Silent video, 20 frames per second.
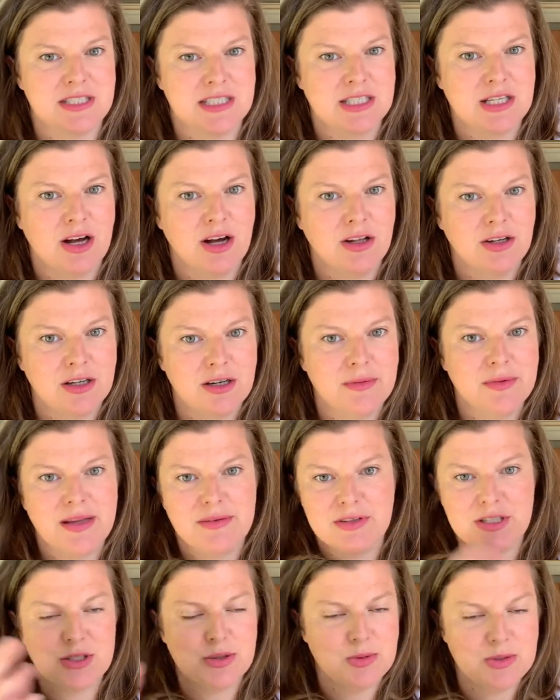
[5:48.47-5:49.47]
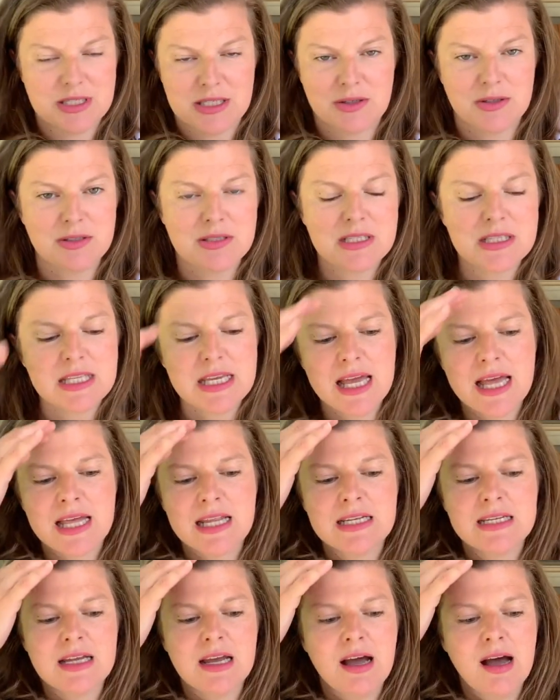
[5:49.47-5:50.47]
$1, having 2 zeros at the
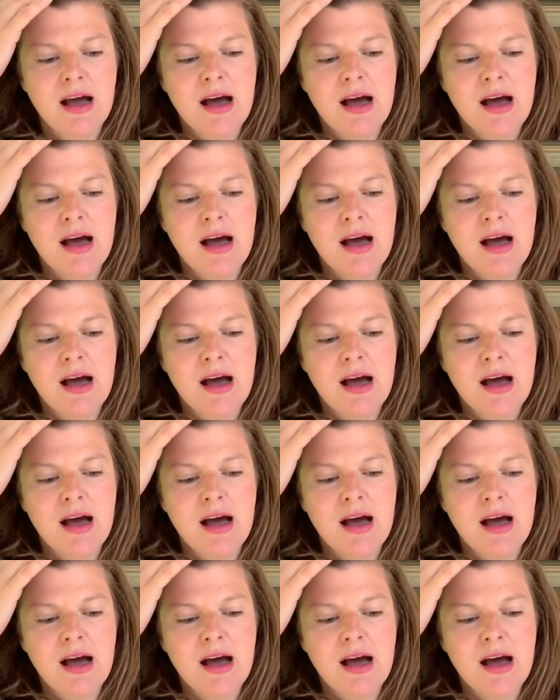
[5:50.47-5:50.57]
end.